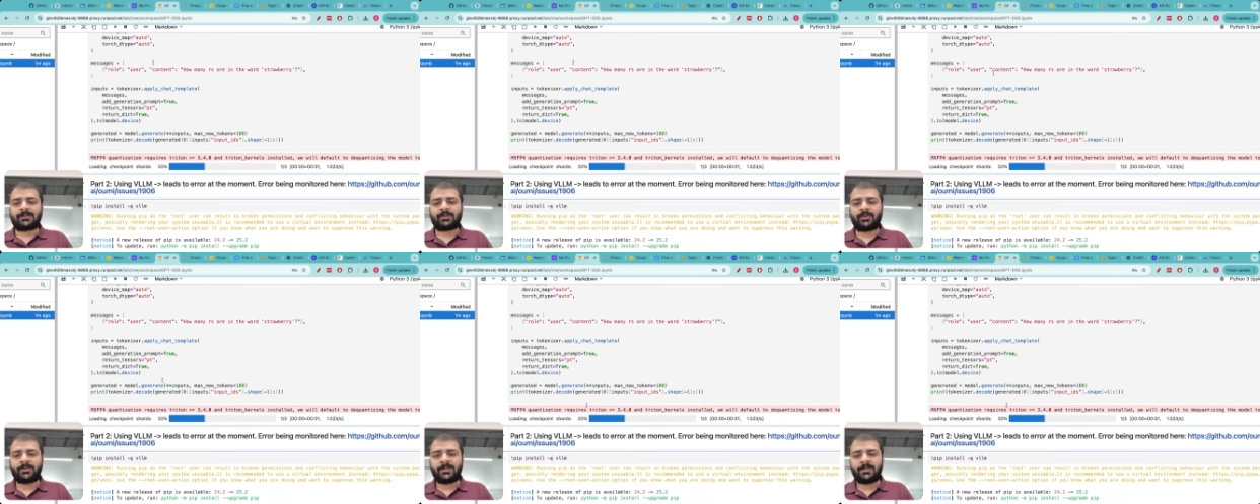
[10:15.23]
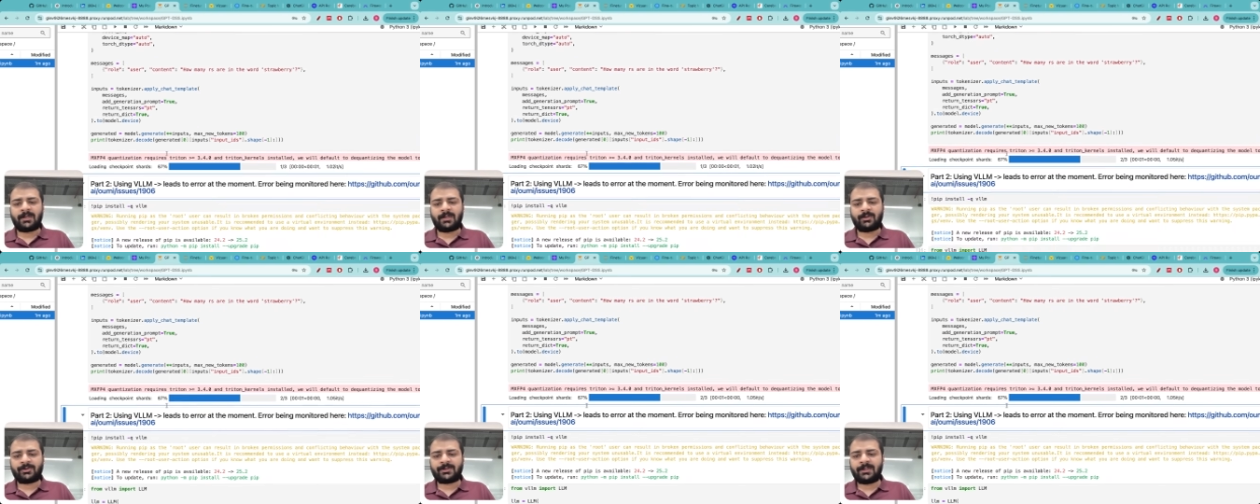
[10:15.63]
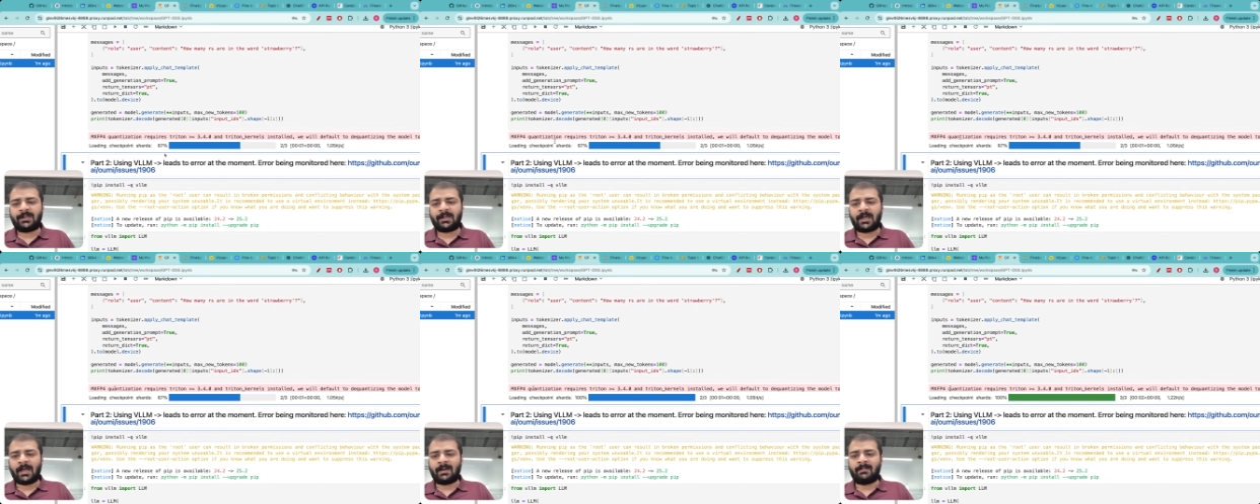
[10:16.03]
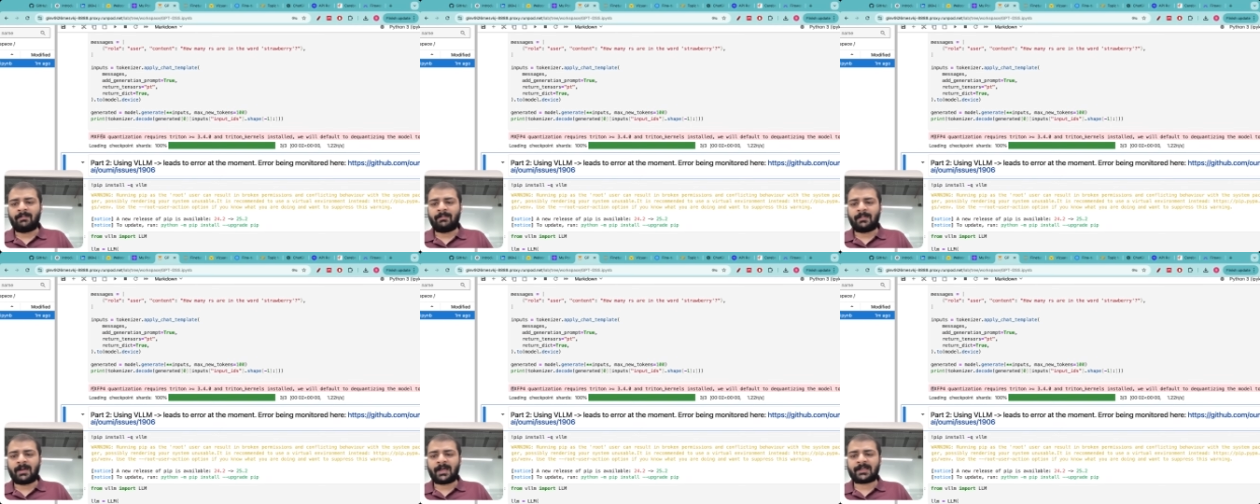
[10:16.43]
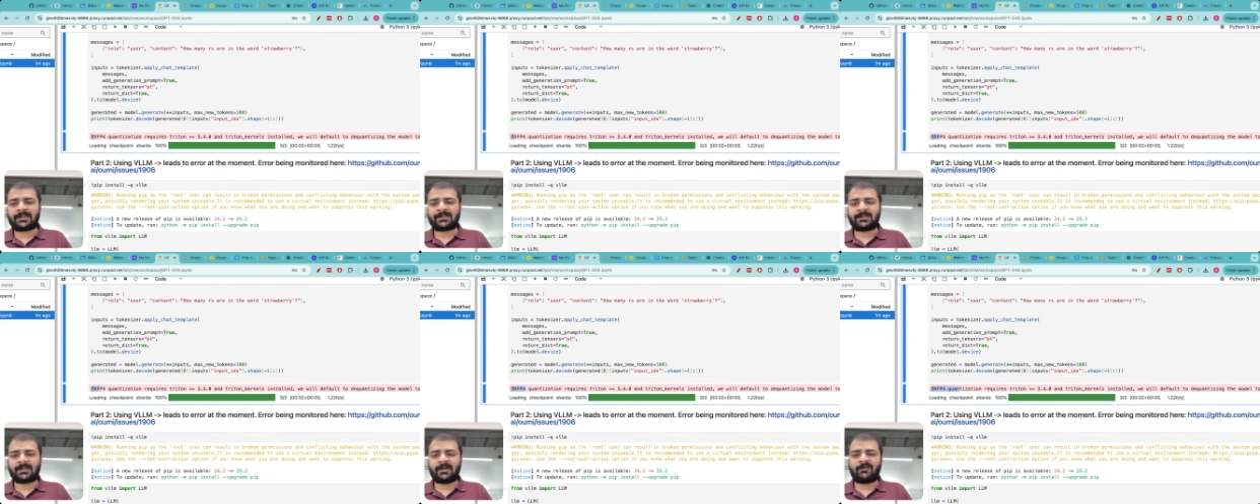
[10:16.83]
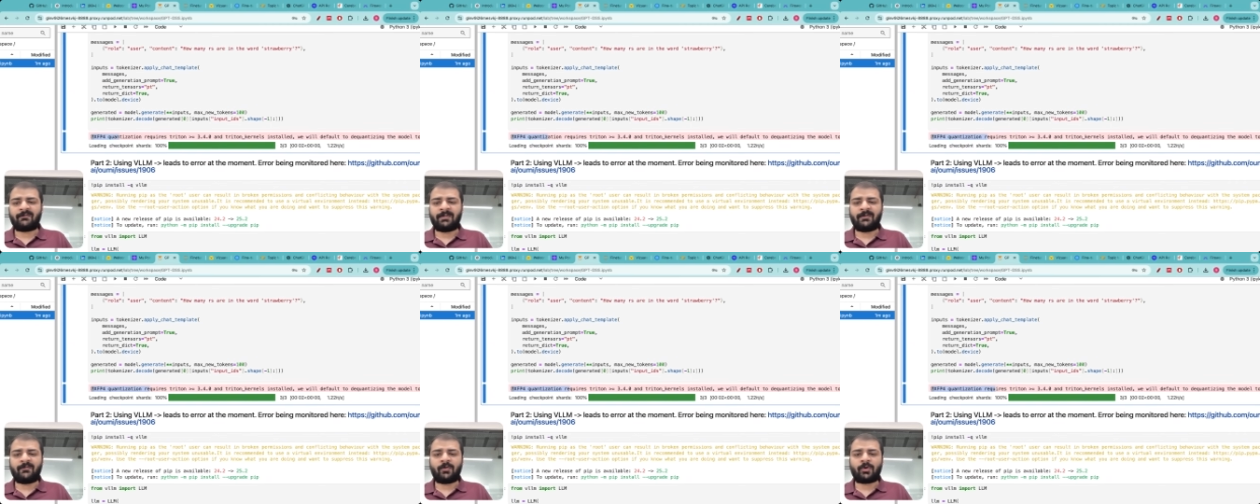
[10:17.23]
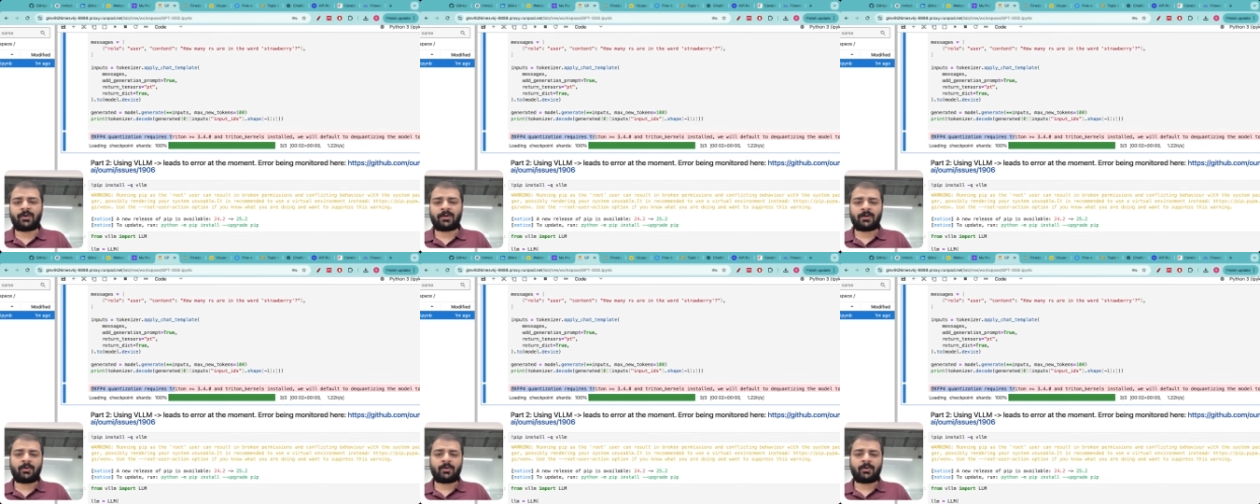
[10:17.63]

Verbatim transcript: so here you see mxfp4